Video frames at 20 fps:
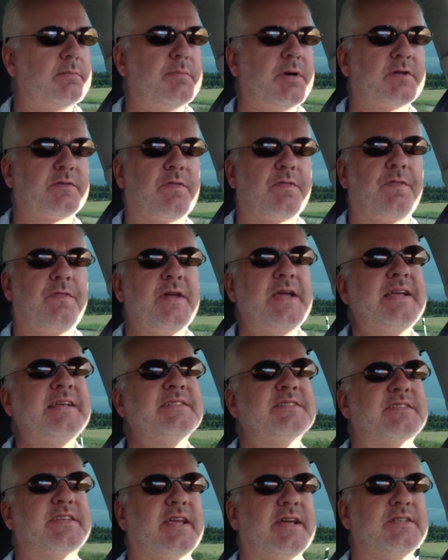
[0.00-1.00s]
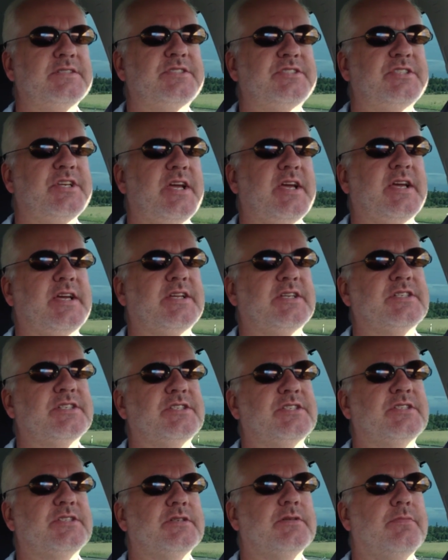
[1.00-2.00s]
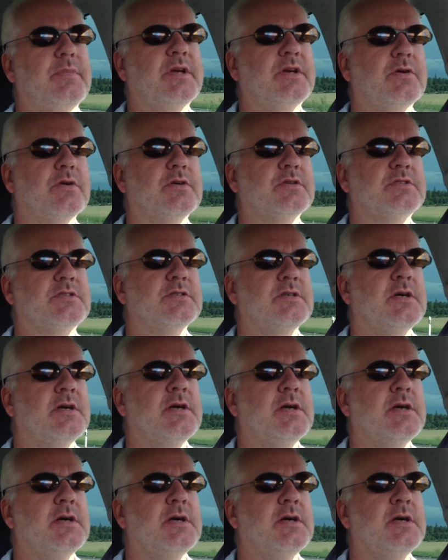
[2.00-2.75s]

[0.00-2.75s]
But things can change, because